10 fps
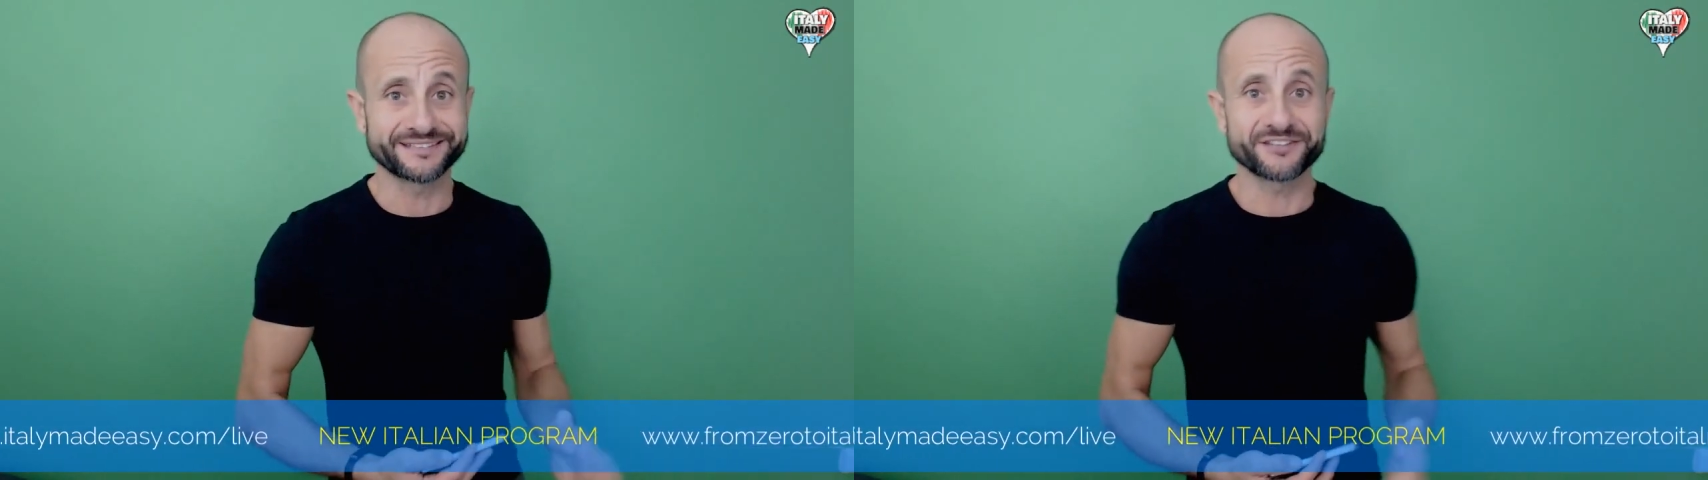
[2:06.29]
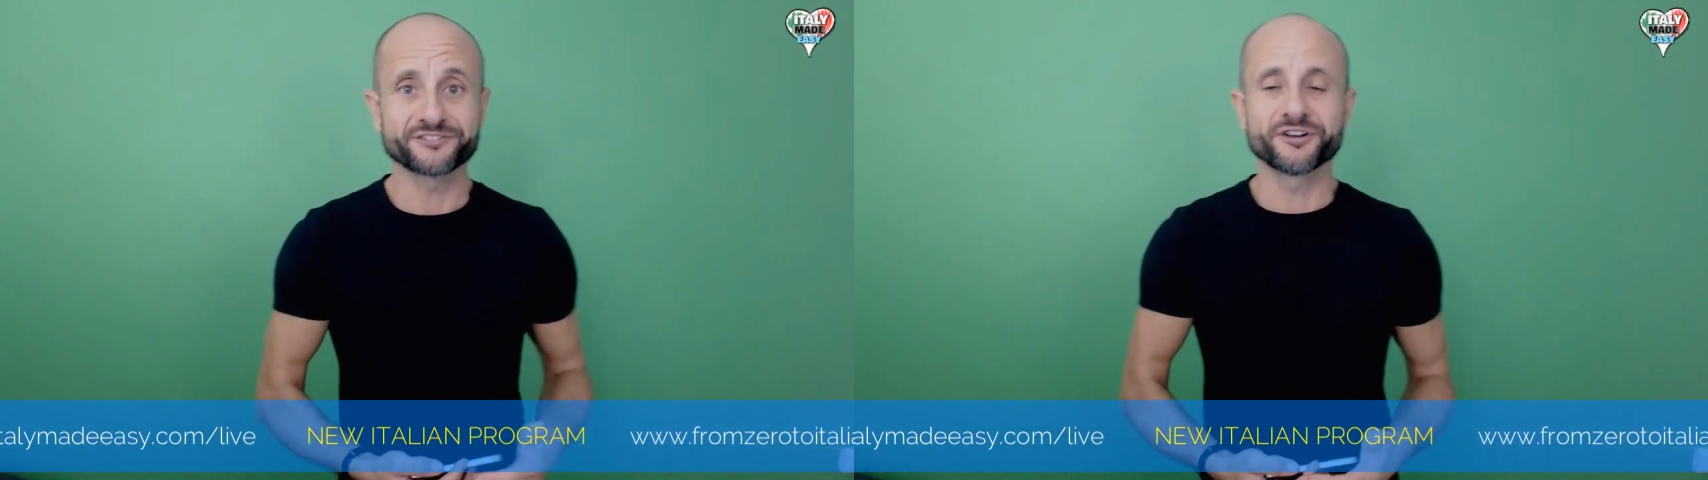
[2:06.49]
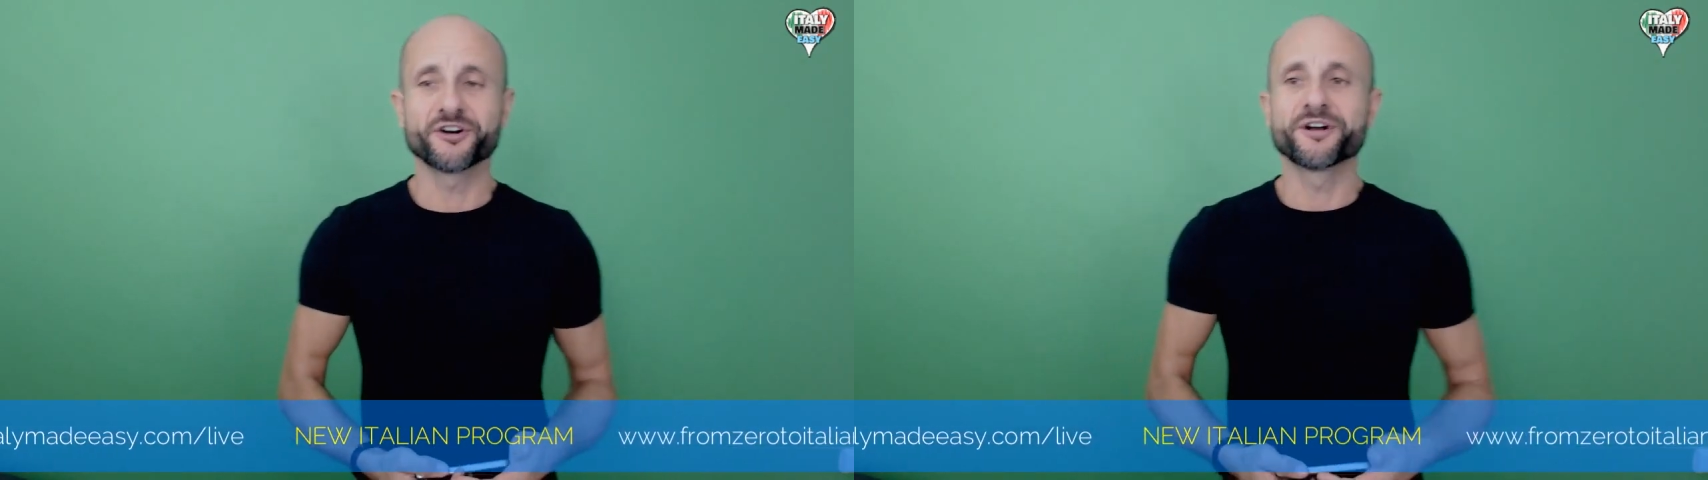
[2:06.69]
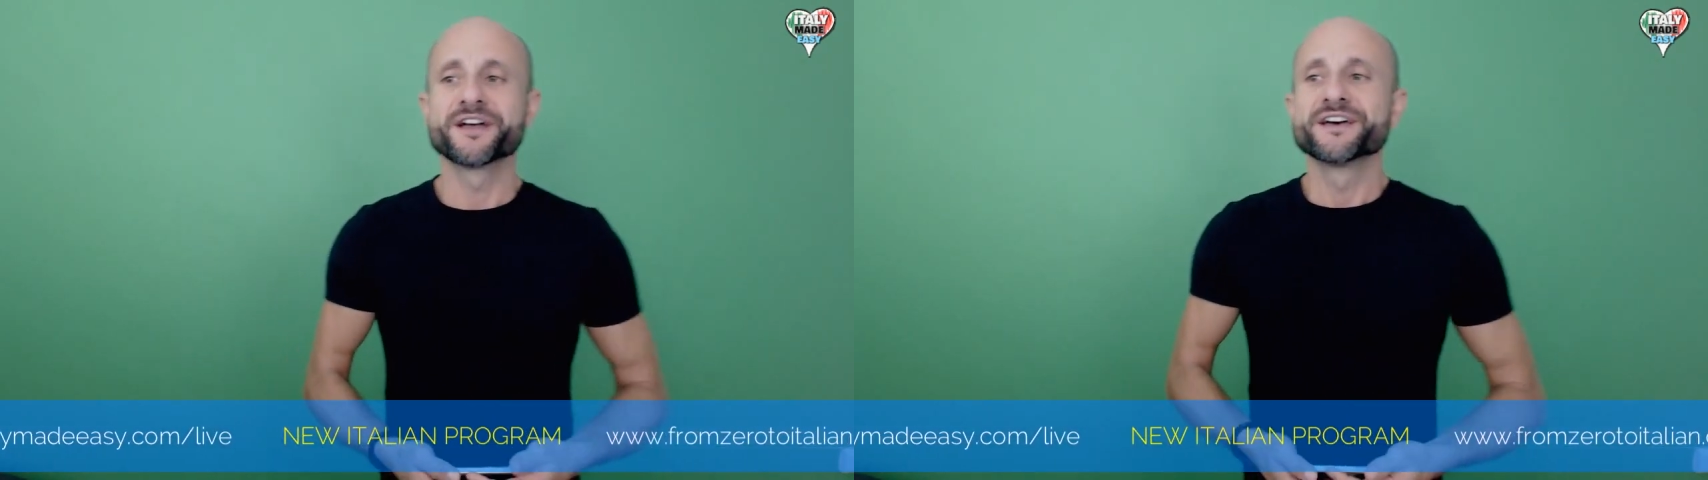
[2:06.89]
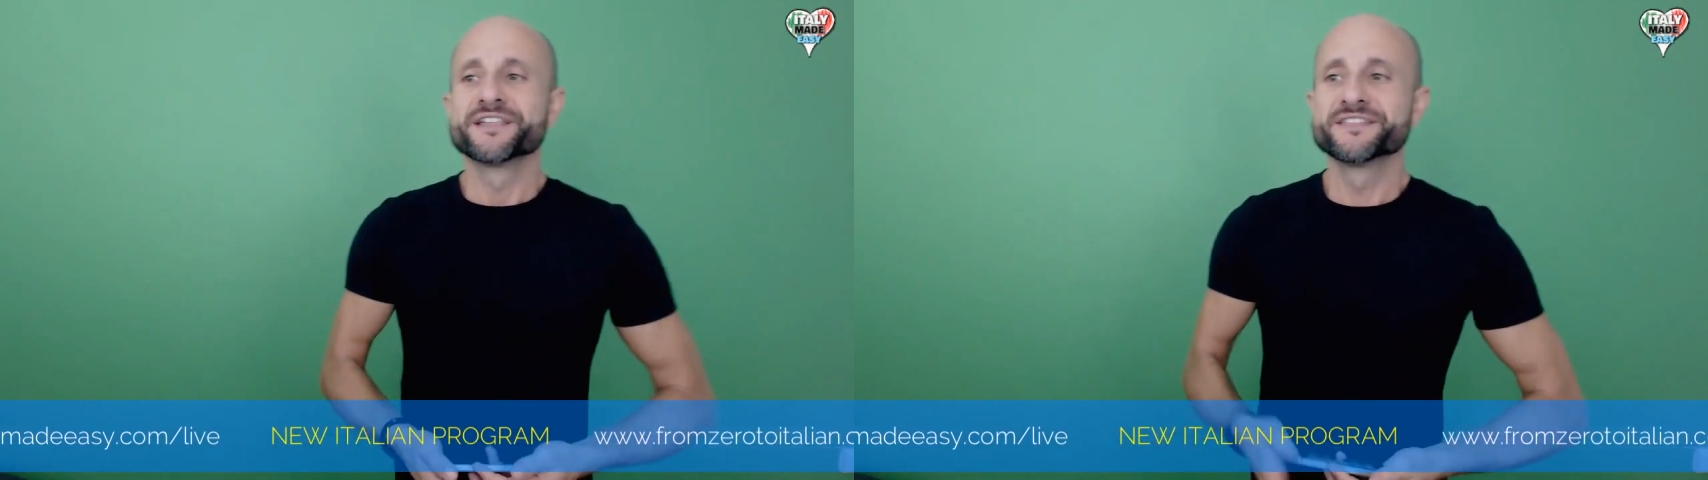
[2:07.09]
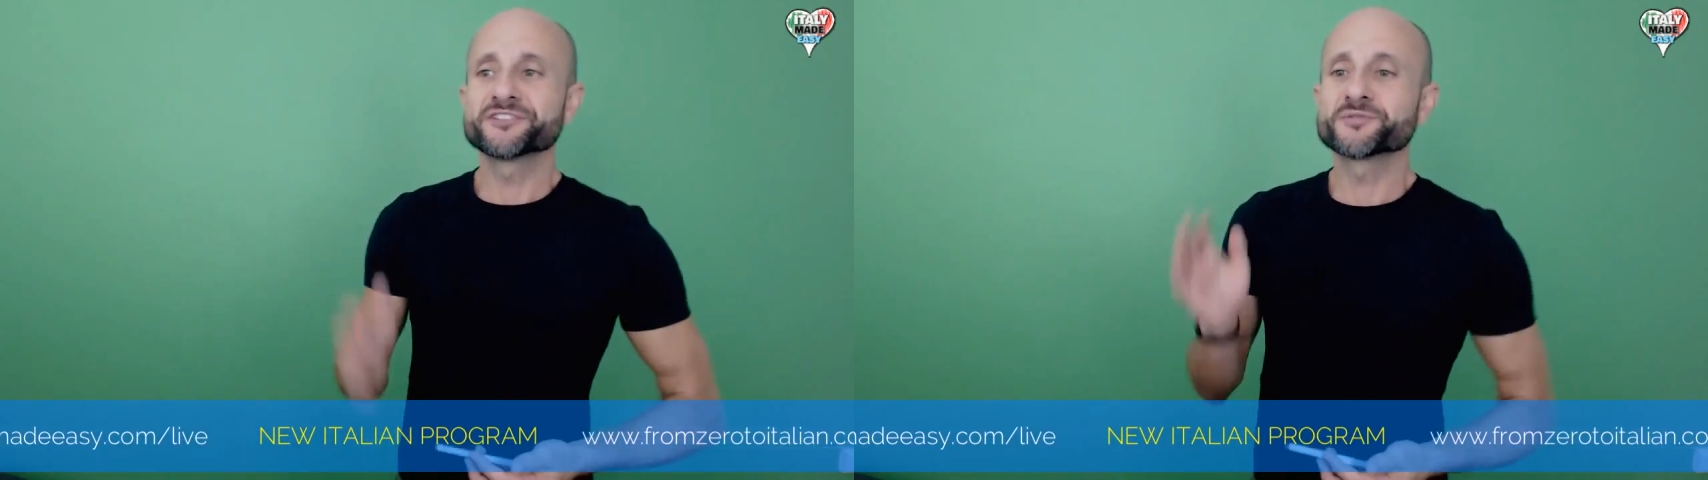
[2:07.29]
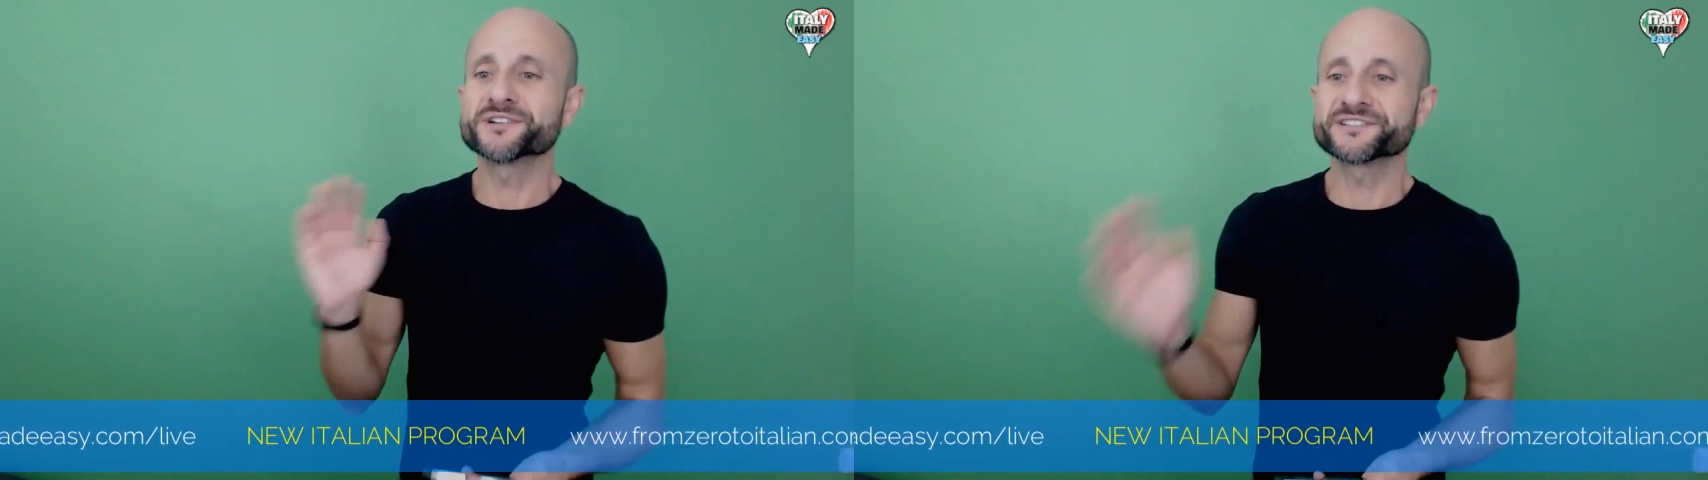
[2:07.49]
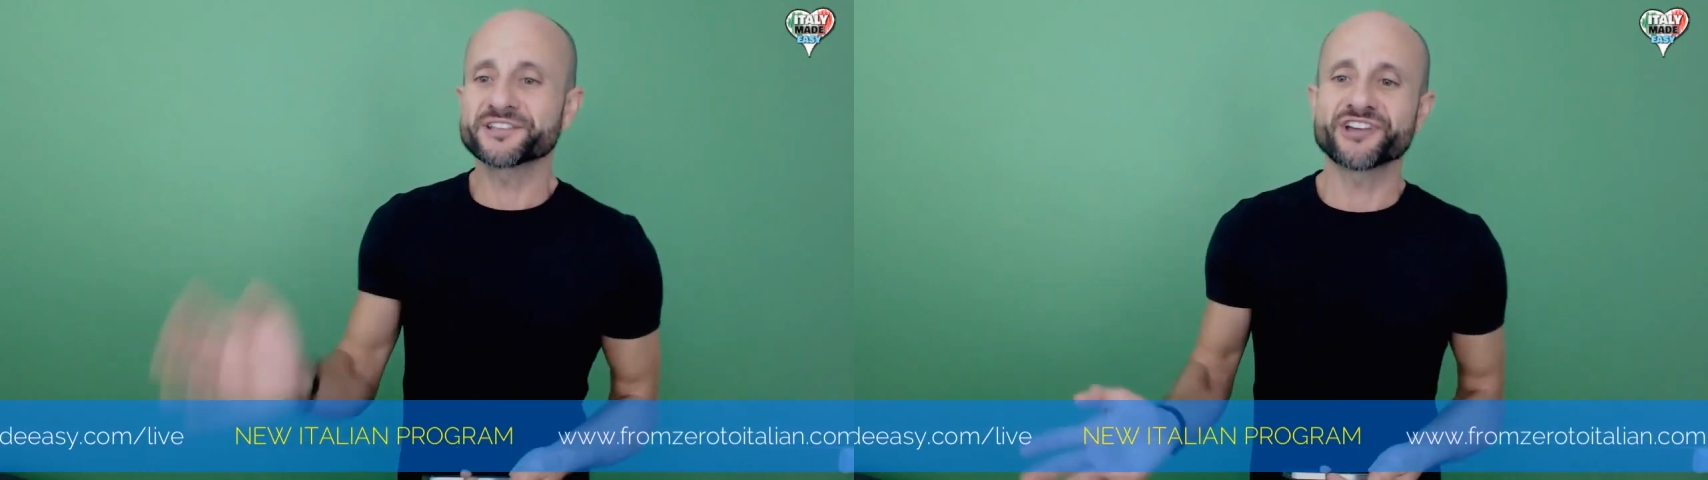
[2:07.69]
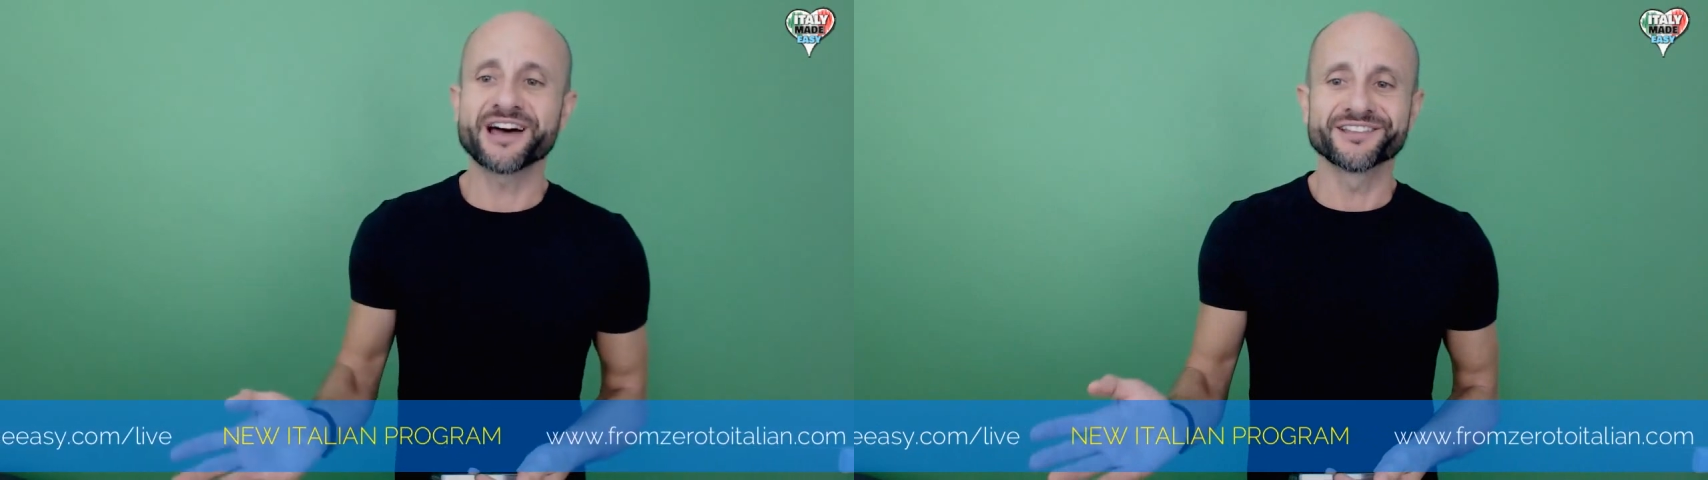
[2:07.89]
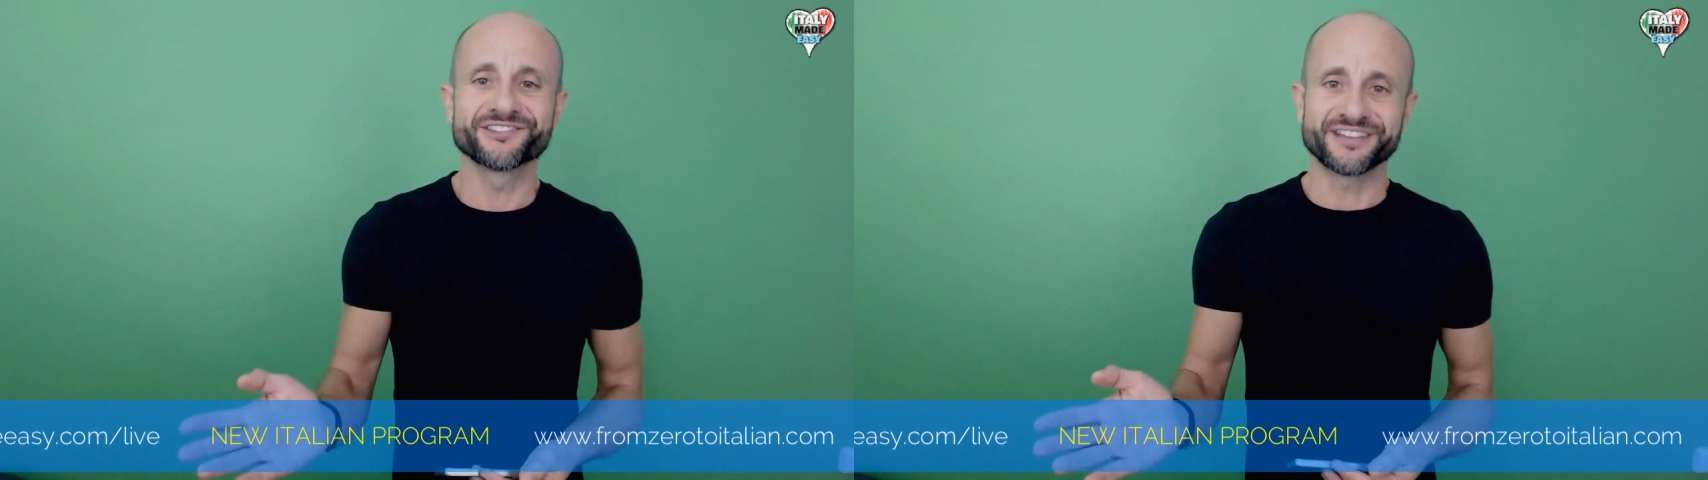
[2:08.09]
So these words are
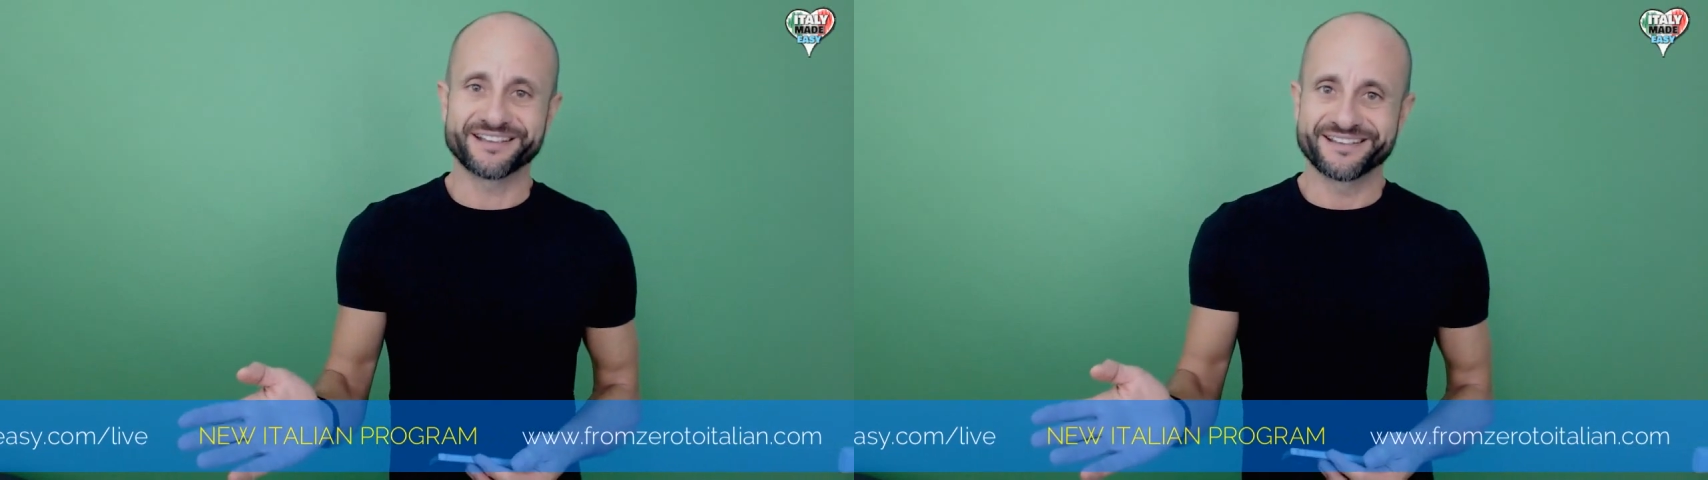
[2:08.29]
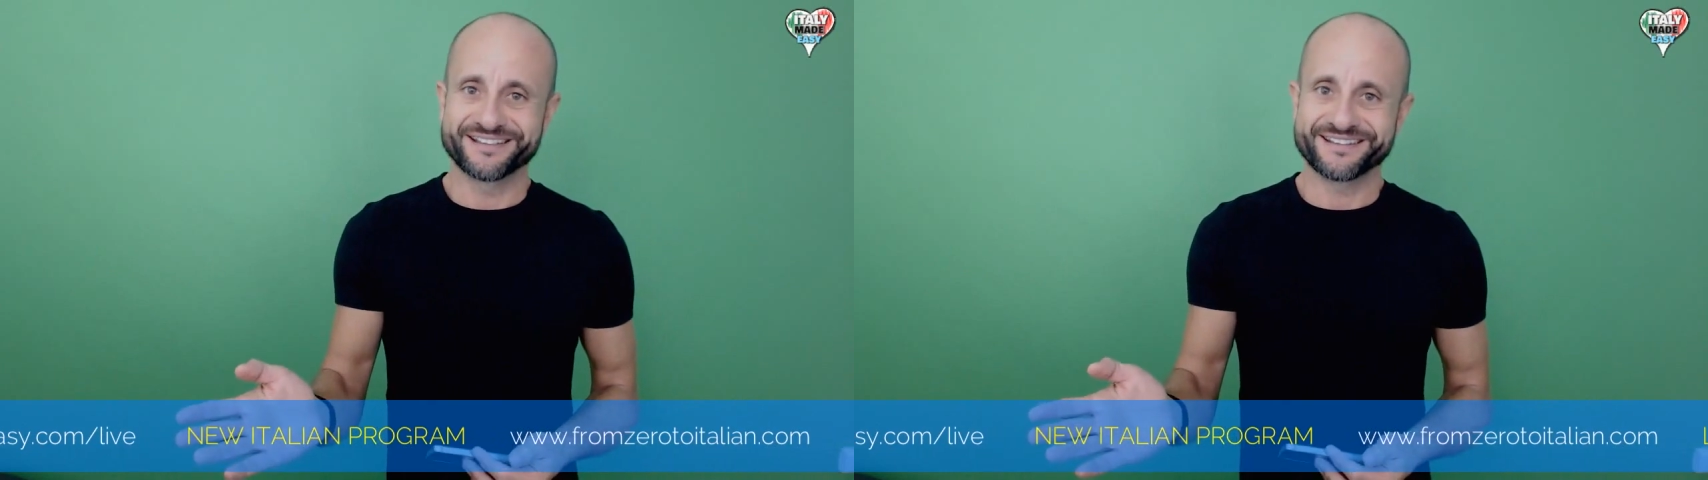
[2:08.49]
challenging.